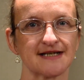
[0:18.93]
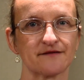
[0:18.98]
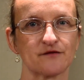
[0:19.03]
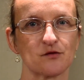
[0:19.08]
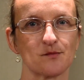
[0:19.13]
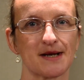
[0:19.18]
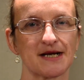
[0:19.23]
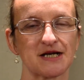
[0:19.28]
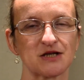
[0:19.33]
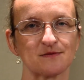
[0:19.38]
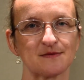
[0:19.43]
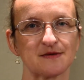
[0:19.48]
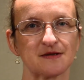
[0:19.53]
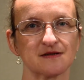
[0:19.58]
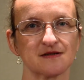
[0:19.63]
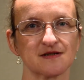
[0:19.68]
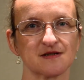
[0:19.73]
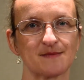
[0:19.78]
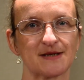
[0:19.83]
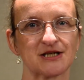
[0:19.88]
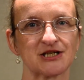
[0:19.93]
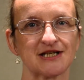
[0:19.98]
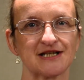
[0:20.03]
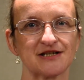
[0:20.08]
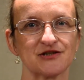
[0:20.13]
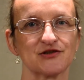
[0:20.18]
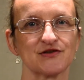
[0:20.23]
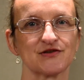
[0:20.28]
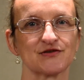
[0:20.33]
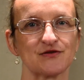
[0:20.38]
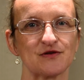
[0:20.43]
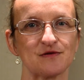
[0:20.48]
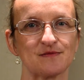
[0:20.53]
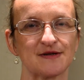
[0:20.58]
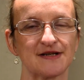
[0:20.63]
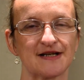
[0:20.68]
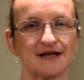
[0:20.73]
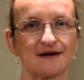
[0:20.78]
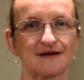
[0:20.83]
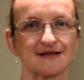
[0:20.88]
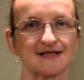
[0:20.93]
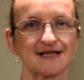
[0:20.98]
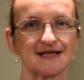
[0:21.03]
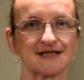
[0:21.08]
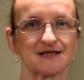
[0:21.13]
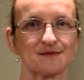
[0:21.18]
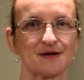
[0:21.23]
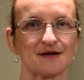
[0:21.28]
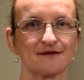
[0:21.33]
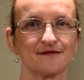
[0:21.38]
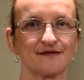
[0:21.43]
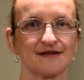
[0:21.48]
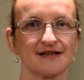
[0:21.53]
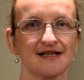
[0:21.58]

level management special interest group at the ITSMF,